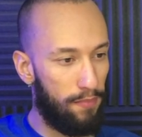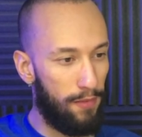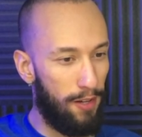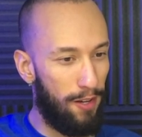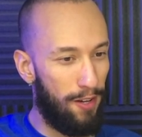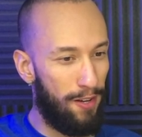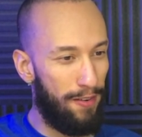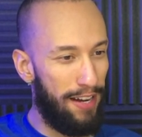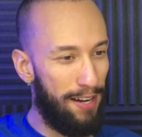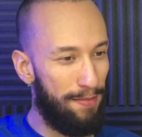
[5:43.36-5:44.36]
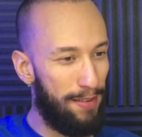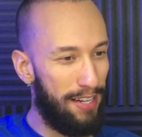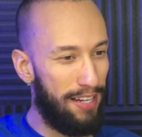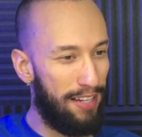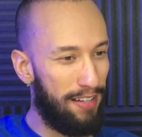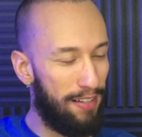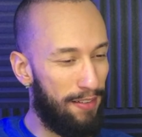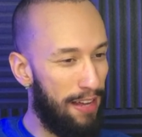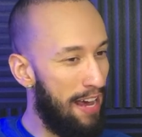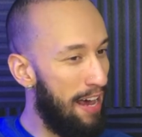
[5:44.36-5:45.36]
Oh, wait a minute.
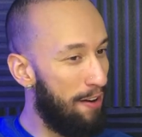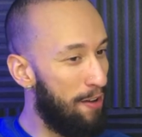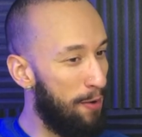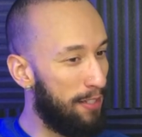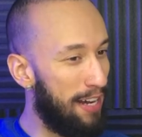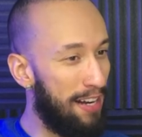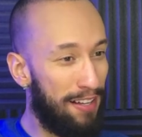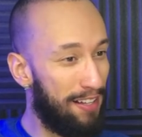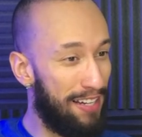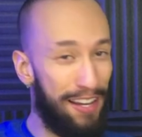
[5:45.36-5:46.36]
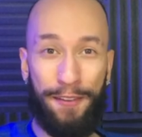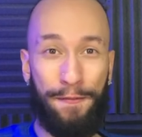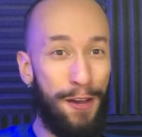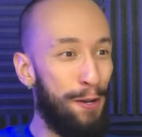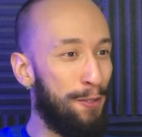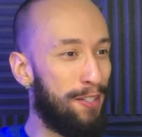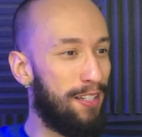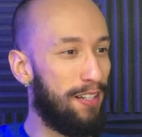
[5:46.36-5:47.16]
Ah, I don't know. It's kind of... It's getting confused.